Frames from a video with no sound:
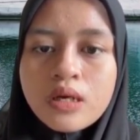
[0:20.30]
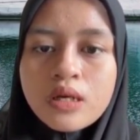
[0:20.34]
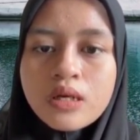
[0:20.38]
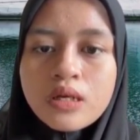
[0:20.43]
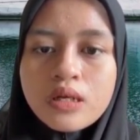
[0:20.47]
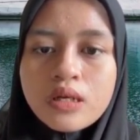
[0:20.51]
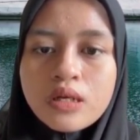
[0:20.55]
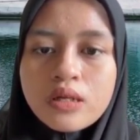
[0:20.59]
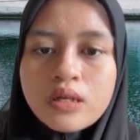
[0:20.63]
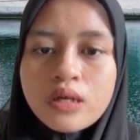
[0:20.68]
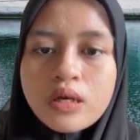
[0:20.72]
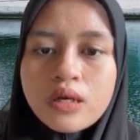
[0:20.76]

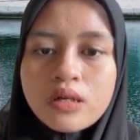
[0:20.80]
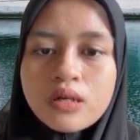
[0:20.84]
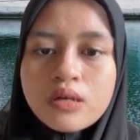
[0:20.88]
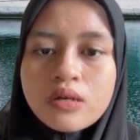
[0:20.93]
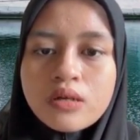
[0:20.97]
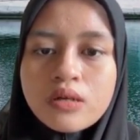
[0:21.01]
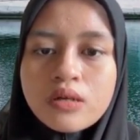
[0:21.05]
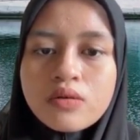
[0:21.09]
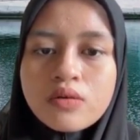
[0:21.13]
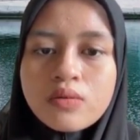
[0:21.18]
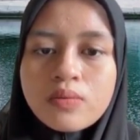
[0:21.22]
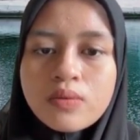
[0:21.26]
In an
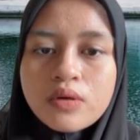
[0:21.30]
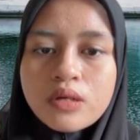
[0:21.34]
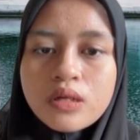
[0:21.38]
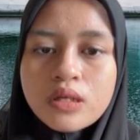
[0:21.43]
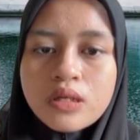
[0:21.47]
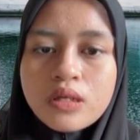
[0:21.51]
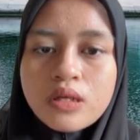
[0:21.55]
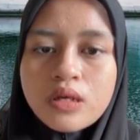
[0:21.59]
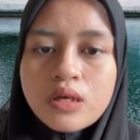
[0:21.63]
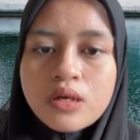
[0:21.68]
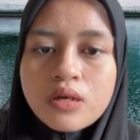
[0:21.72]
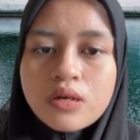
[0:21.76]

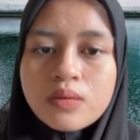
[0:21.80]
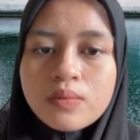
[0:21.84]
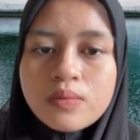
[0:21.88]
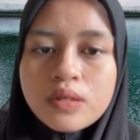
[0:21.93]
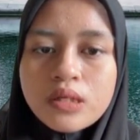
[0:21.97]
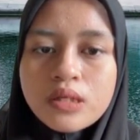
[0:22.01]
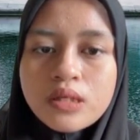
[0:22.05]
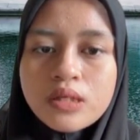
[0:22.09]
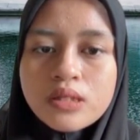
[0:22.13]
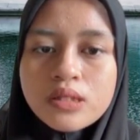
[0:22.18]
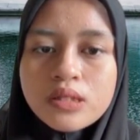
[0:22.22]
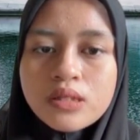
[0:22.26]
oligopoly,
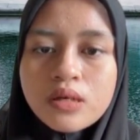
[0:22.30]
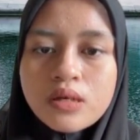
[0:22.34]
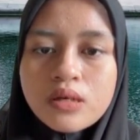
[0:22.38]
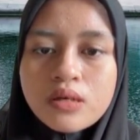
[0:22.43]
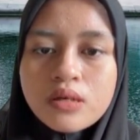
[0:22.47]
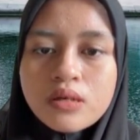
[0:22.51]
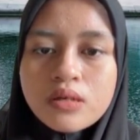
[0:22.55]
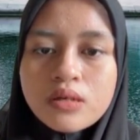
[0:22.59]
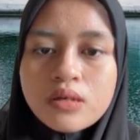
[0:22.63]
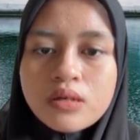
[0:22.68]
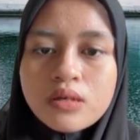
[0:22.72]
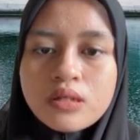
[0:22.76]
companies
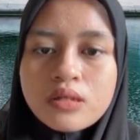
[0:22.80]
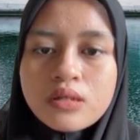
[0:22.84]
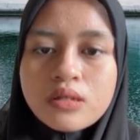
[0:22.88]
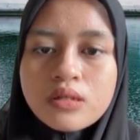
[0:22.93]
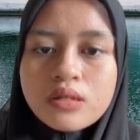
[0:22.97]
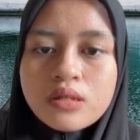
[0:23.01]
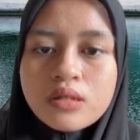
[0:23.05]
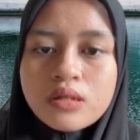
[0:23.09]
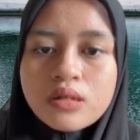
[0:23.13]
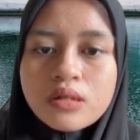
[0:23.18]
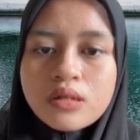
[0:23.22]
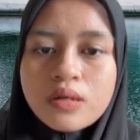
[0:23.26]
are
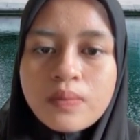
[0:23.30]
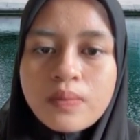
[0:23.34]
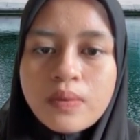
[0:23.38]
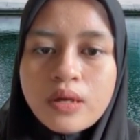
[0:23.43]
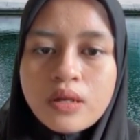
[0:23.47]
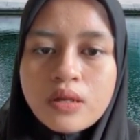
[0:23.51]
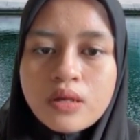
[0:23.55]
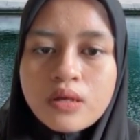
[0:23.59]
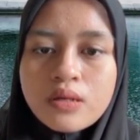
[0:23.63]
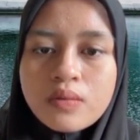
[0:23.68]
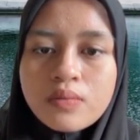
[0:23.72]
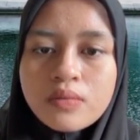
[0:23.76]

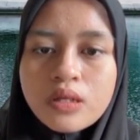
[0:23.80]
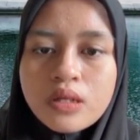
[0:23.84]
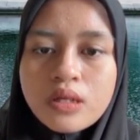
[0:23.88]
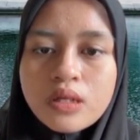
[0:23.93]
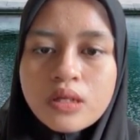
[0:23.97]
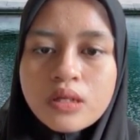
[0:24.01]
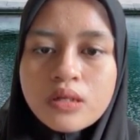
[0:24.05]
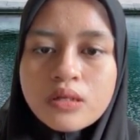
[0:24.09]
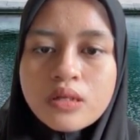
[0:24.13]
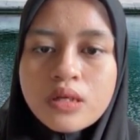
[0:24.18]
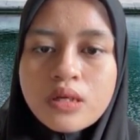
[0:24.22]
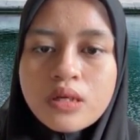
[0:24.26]
interdependent,
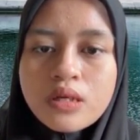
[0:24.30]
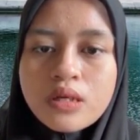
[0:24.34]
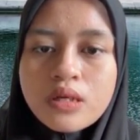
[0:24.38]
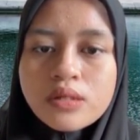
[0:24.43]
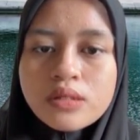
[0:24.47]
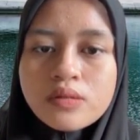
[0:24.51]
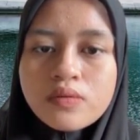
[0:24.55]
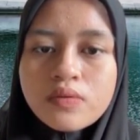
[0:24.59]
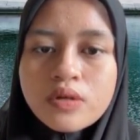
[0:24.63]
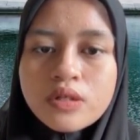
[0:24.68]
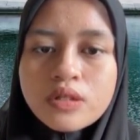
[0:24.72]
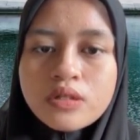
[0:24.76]
meaning they
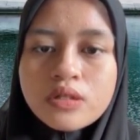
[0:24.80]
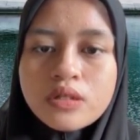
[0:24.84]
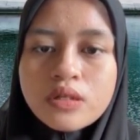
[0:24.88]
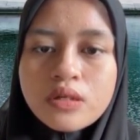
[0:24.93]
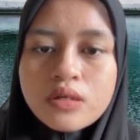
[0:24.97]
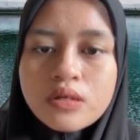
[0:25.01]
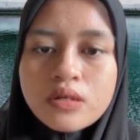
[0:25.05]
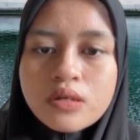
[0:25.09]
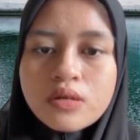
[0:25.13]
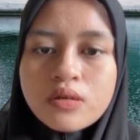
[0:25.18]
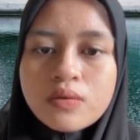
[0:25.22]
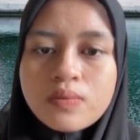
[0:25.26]
must watch
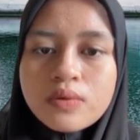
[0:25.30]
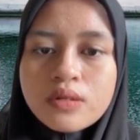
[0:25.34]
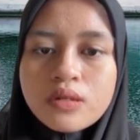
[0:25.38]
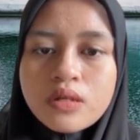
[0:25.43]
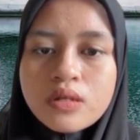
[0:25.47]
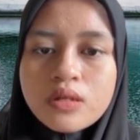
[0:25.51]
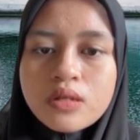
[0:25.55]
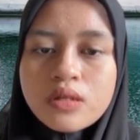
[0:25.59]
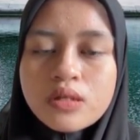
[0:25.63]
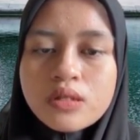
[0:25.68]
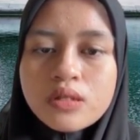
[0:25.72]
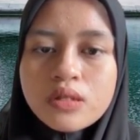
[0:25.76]
their
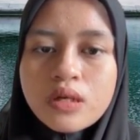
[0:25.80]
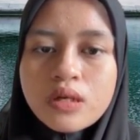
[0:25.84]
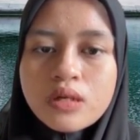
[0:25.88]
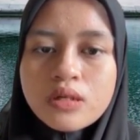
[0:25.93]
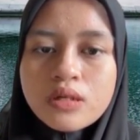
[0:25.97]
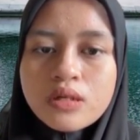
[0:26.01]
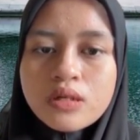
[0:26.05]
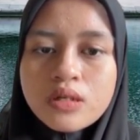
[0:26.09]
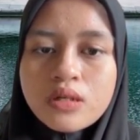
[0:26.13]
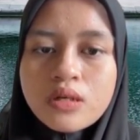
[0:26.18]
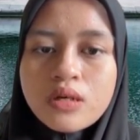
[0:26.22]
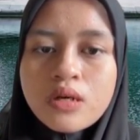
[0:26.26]
competitors'
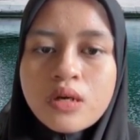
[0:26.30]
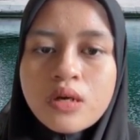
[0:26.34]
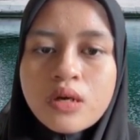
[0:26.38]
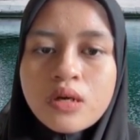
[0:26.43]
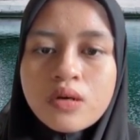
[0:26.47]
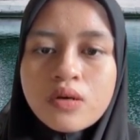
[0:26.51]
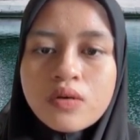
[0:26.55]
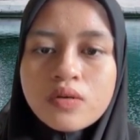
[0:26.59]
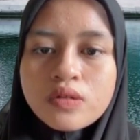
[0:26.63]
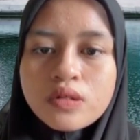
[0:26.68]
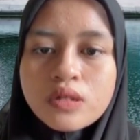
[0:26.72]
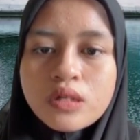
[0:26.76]
action
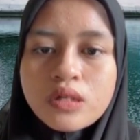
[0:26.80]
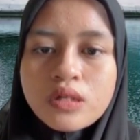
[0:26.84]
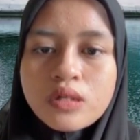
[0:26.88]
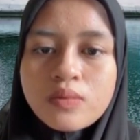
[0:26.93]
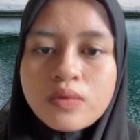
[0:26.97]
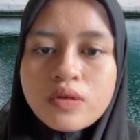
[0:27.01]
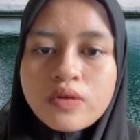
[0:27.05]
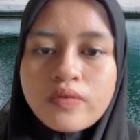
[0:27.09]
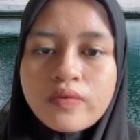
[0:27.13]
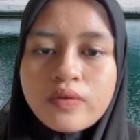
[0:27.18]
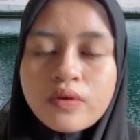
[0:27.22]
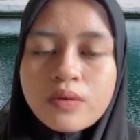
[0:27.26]
closely
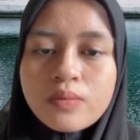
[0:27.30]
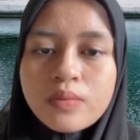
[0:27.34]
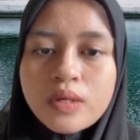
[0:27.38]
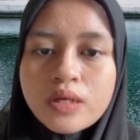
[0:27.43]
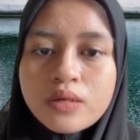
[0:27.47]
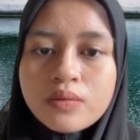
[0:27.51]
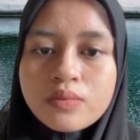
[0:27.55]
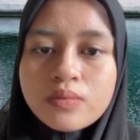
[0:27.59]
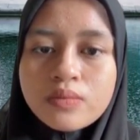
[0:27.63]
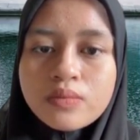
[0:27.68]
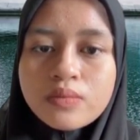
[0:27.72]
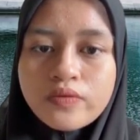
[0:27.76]
before
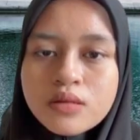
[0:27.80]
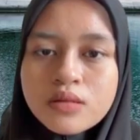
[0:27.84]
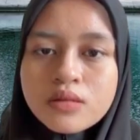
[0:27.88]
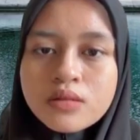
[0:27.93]
make a move.